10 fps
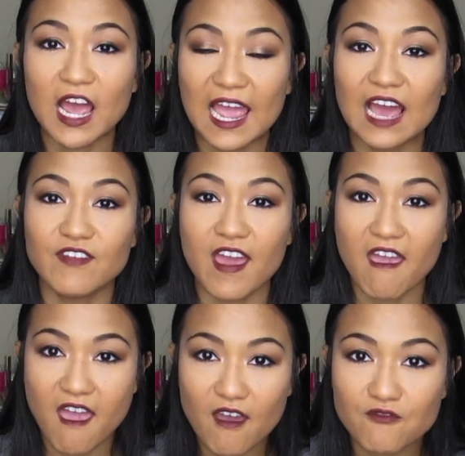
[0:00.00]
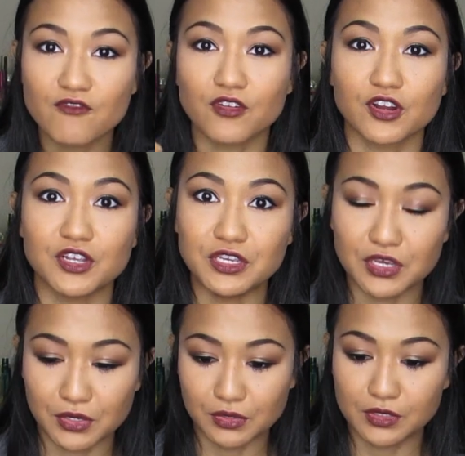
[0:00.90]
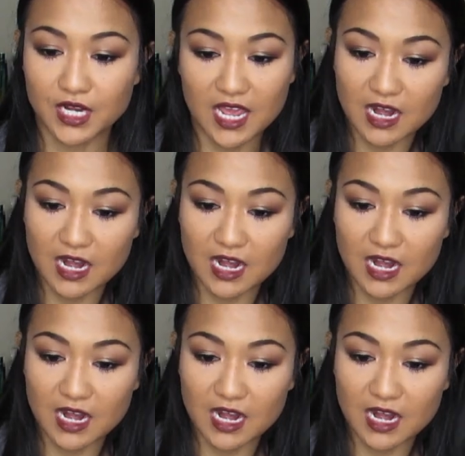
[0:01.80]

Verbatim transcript: I have ever used.